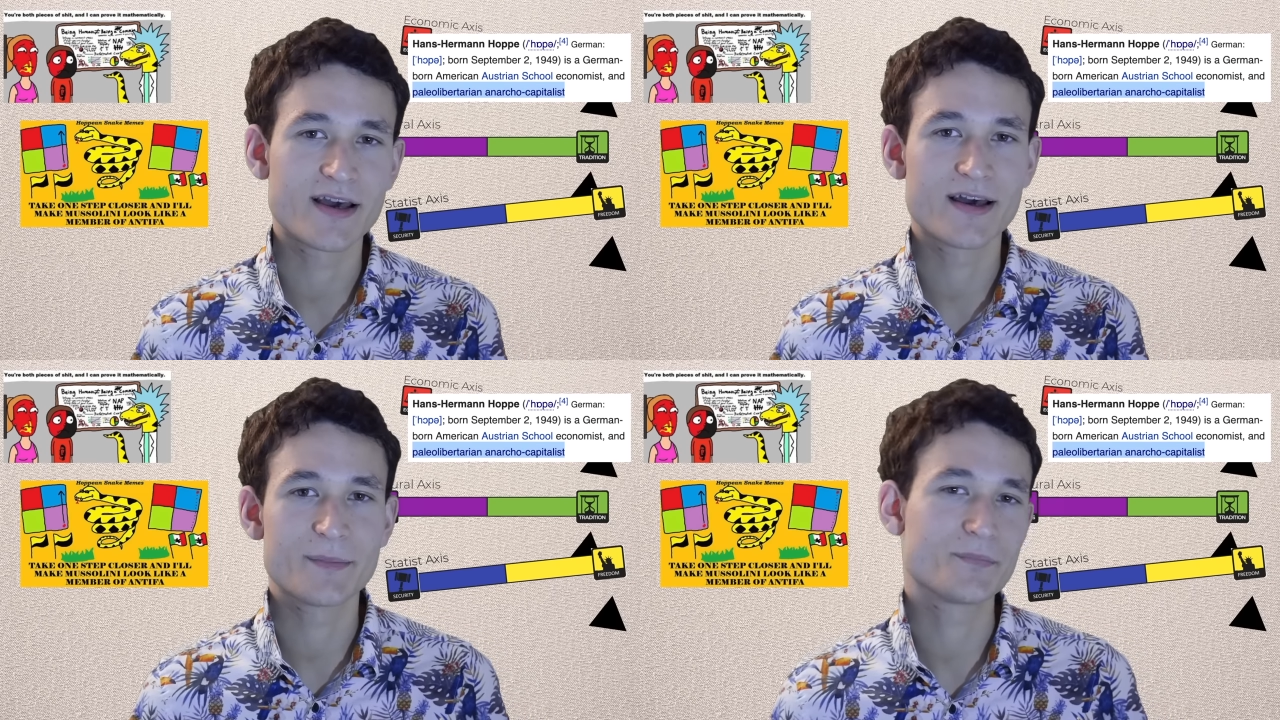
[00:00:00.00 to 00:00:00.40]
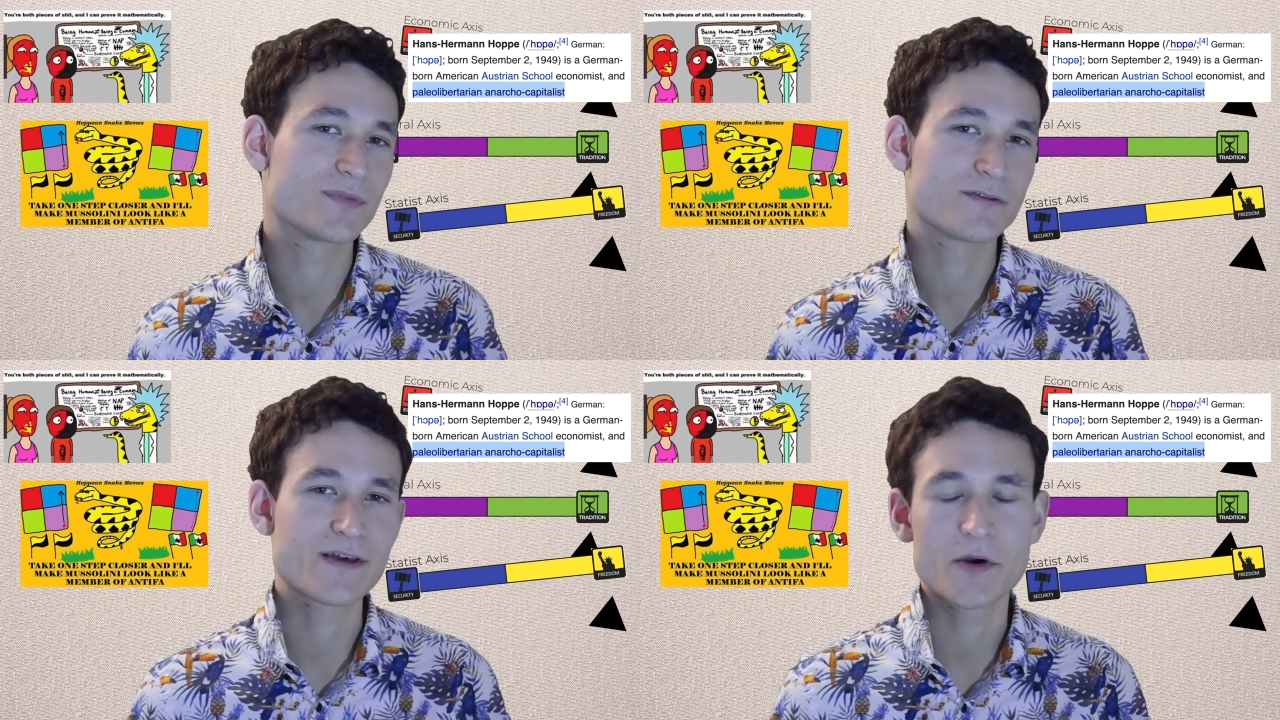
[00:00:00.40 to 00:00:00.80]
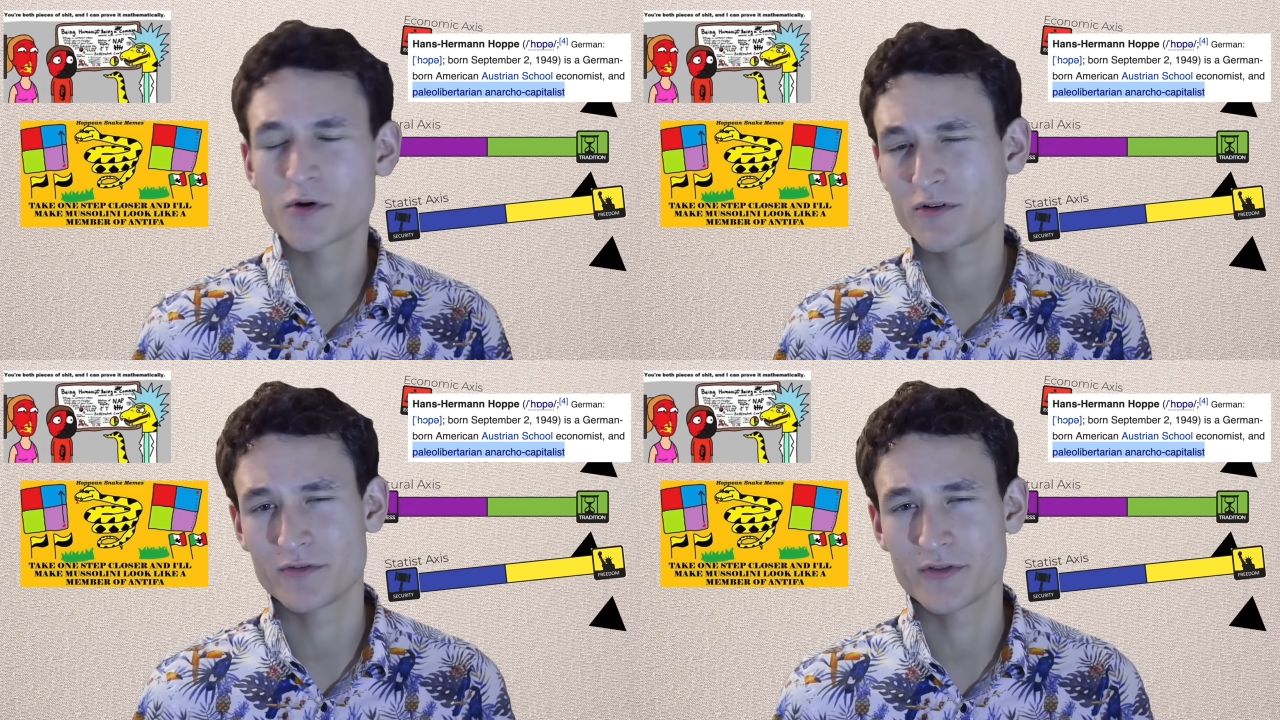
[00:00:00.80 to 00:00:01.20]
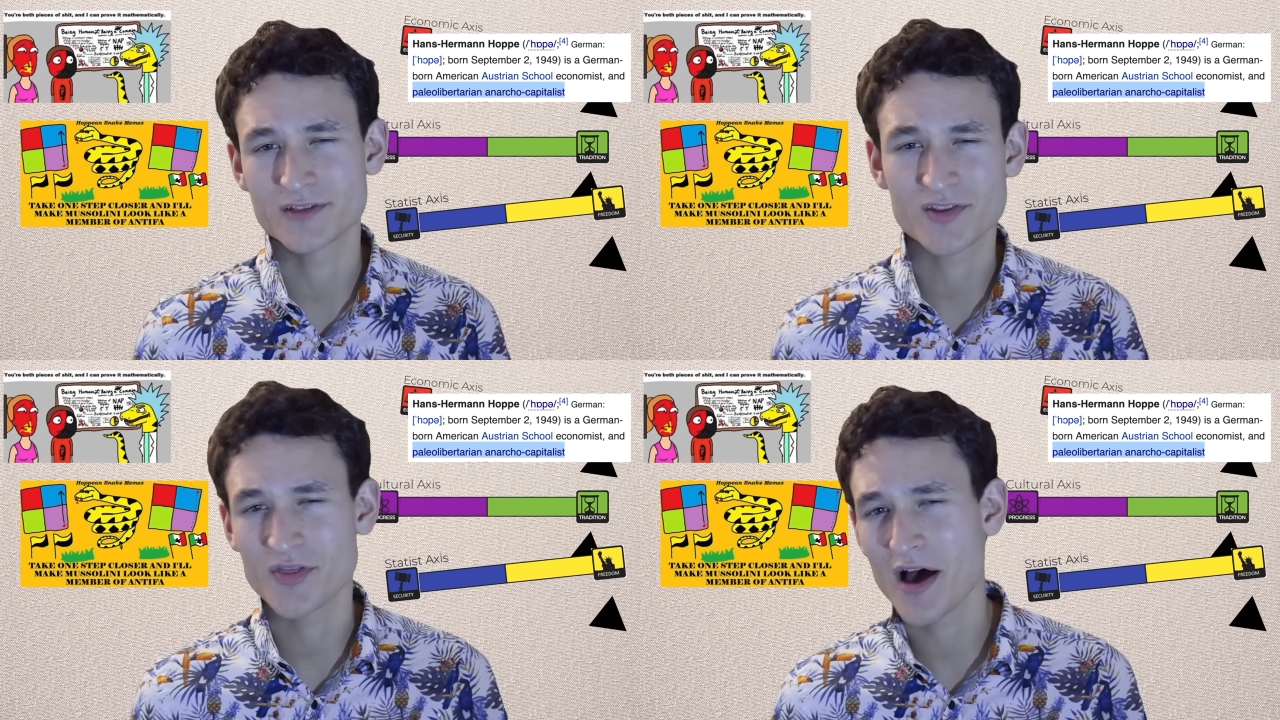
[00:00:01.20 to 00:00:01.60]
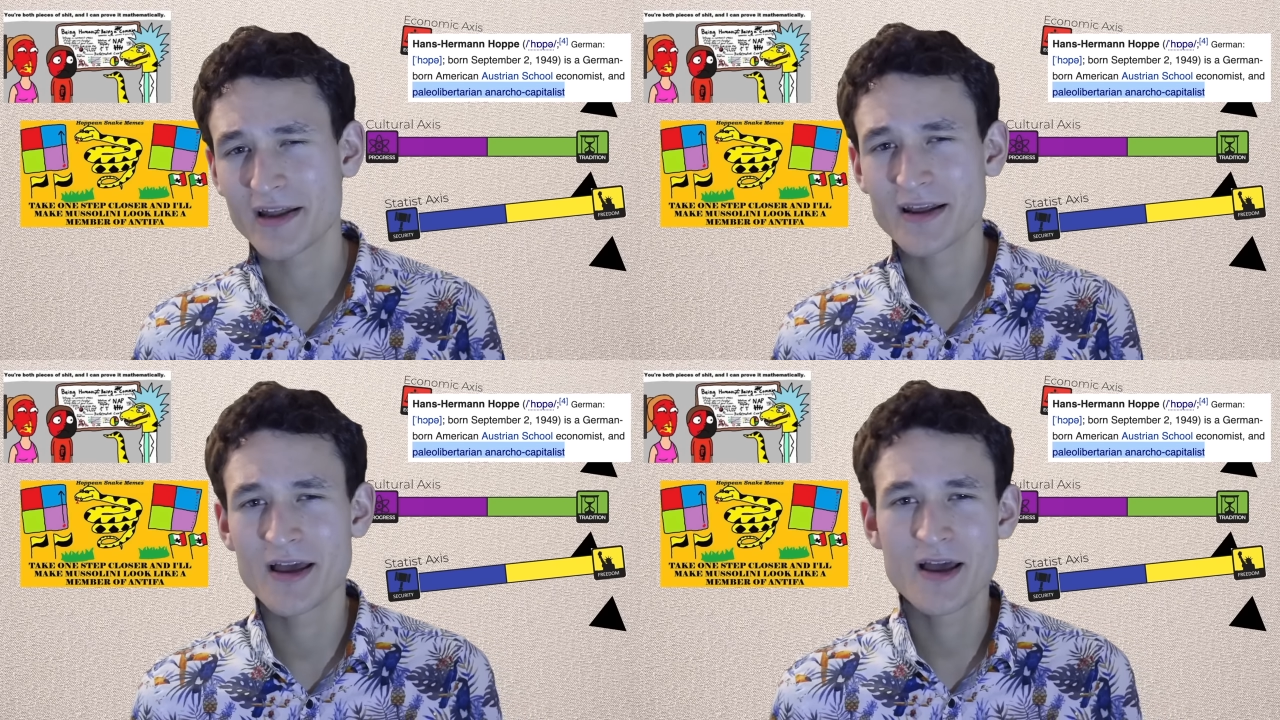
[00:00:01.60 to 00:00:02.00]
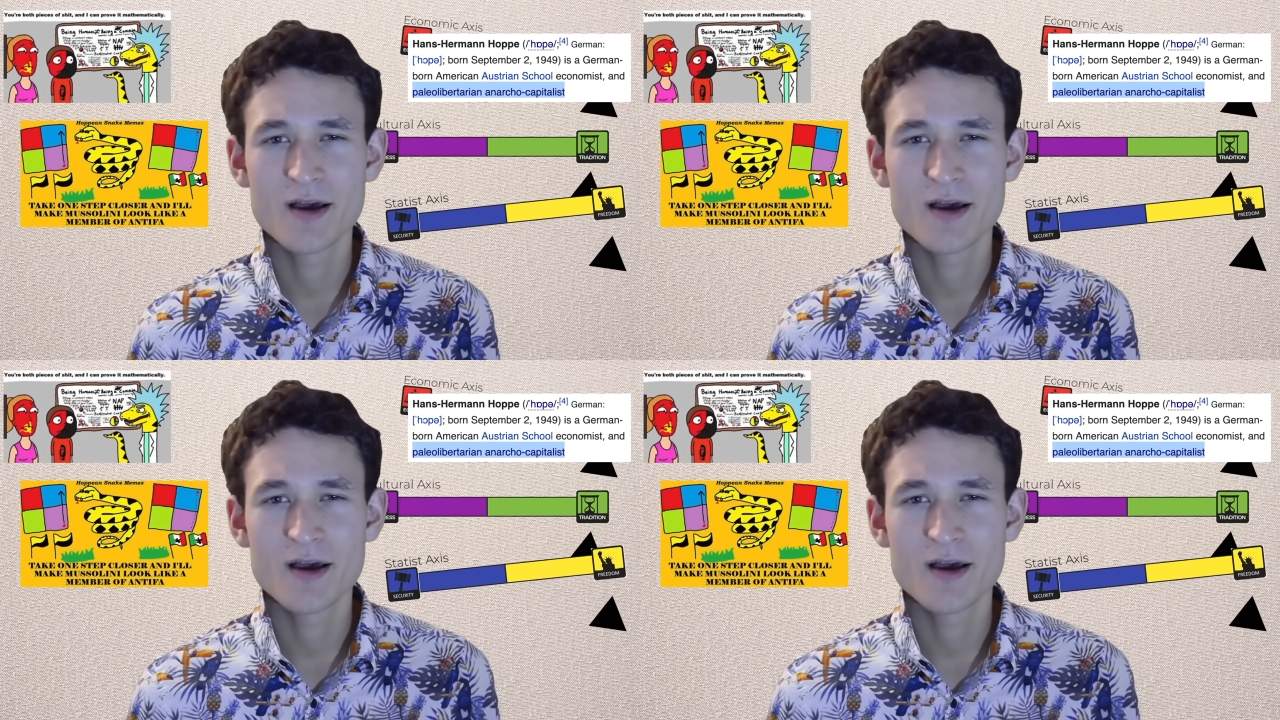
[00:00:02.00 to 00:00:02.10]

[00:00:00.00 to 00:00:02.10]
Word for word: um, the founder of its thought,